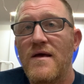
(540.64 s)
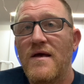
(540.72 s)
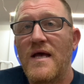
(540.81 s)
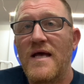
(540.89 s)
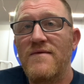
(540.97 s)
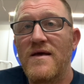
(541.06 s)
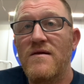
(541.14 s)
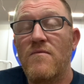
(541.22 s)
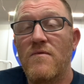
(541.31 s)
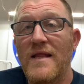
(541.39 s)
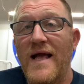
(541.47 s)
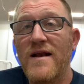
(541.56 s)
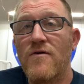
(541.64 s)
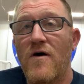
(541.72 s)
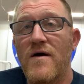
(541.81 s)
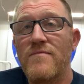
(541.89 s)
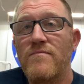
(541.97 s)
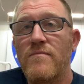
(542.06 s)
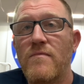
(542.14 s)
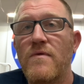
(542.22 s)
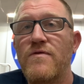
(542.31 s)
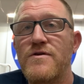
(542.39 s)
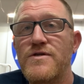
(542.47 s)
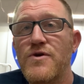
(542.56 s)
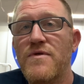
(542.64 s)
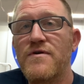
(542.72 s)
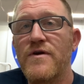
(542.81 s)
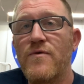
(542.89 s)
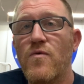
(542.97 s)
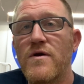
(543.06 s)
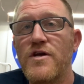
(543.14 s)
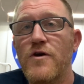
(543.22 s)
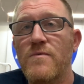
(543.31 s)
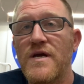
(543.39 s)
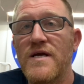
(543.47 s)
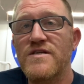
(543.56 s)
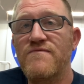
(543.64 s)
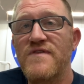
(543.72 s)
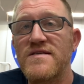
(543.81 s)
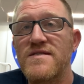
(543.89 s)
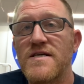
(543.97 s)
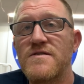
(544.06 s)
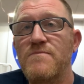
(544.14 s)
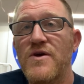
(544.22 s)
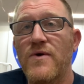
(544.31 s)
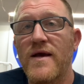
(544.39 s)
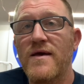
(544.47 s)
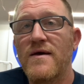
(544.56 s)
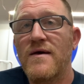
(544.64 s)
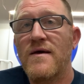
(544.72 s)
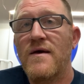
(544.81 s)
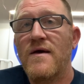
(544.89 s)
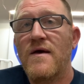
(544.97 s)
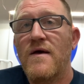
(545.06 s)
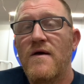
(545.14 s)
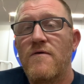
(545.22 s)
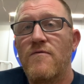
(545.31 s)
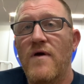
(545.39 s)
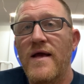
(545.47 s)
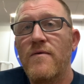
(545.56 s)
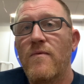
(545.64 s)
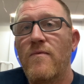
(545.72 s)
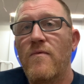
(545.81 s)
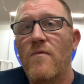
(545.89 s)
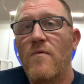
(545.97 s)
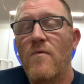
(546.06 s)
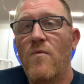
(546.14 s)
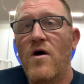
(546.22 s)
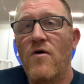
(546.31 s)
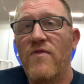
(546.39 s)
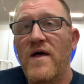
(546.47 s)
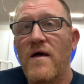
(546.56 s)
and then later on, the 231 cubic inch V6 Buick, right? Well,